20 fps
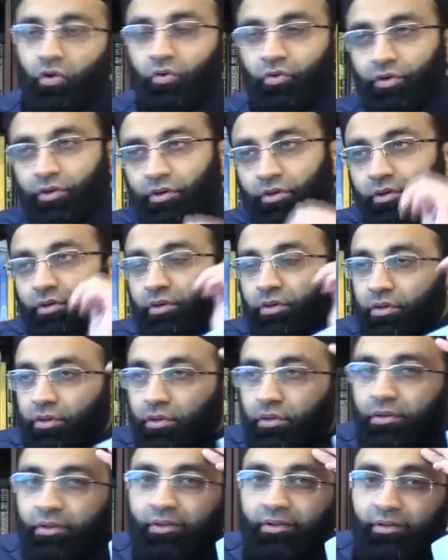Okay. The
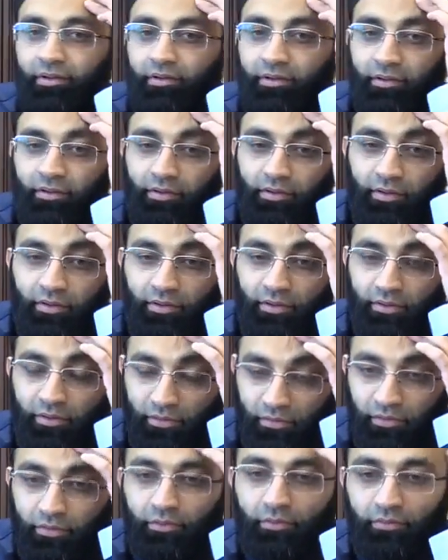fiqhi opinion around
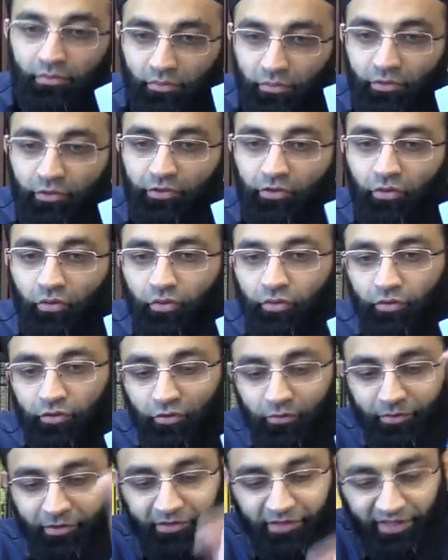it. And so,
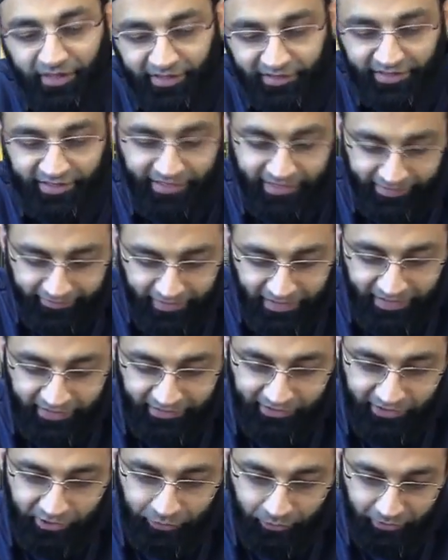so Brother Hanan have
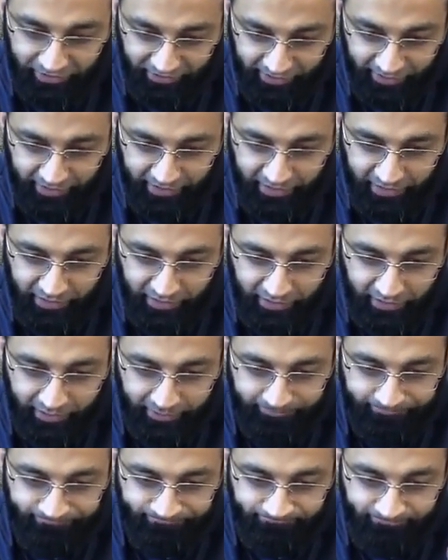asked the question that
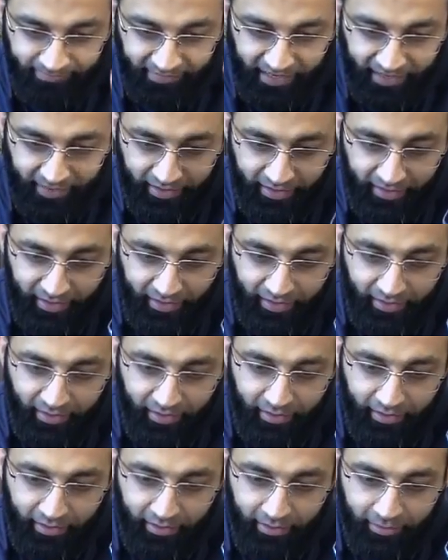um,
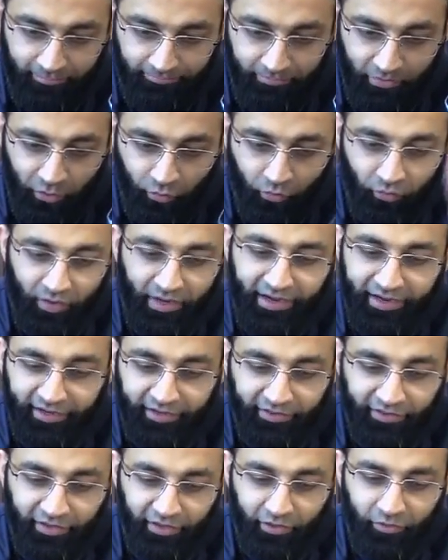um,
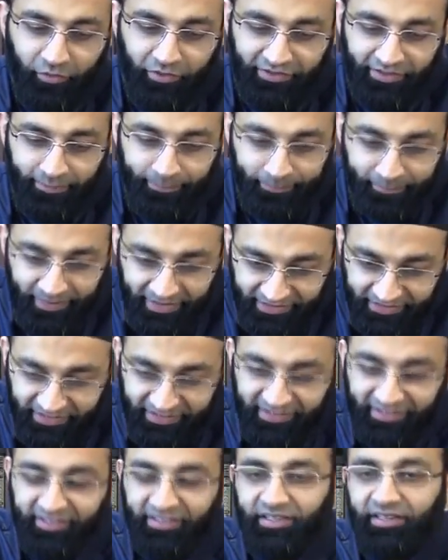why there was a
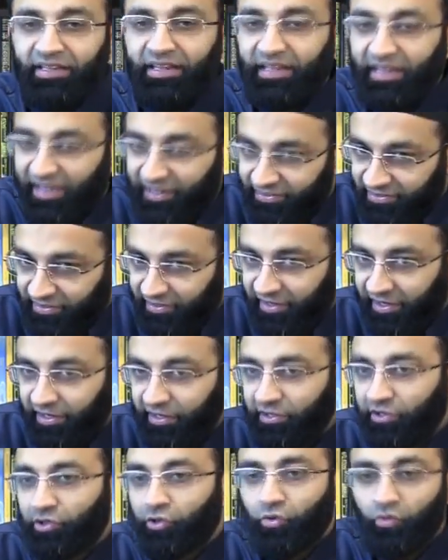mess last
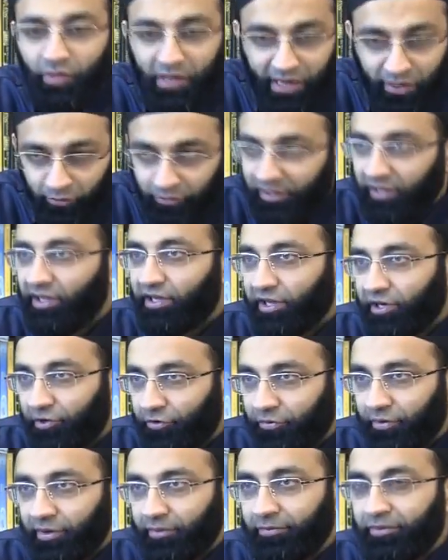night throughout the
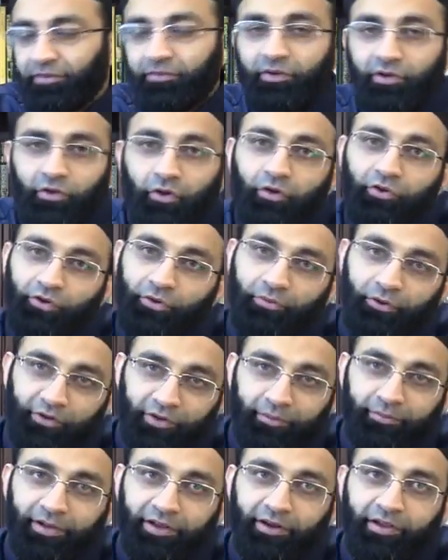country. Means we are talking
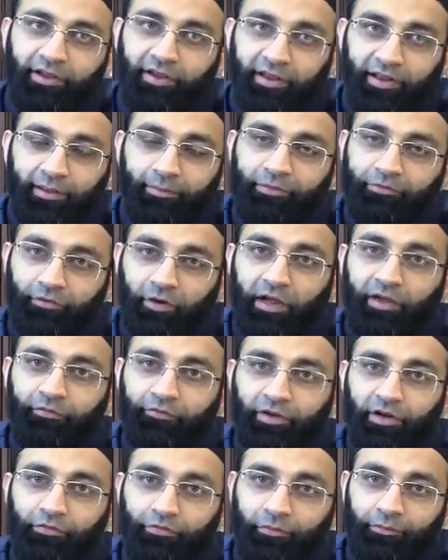about America, and I'm
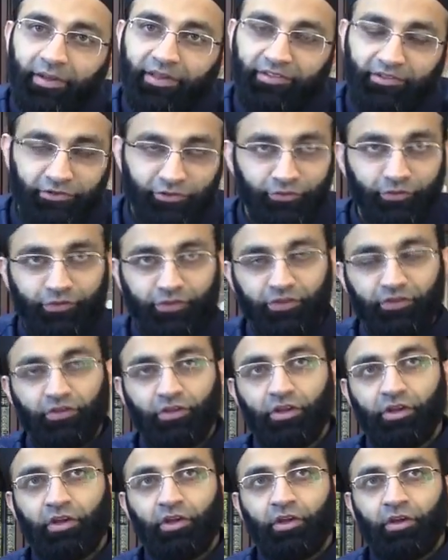from, we are from
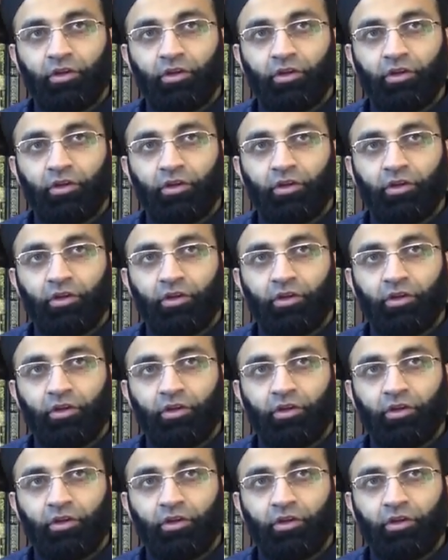Massachusetts.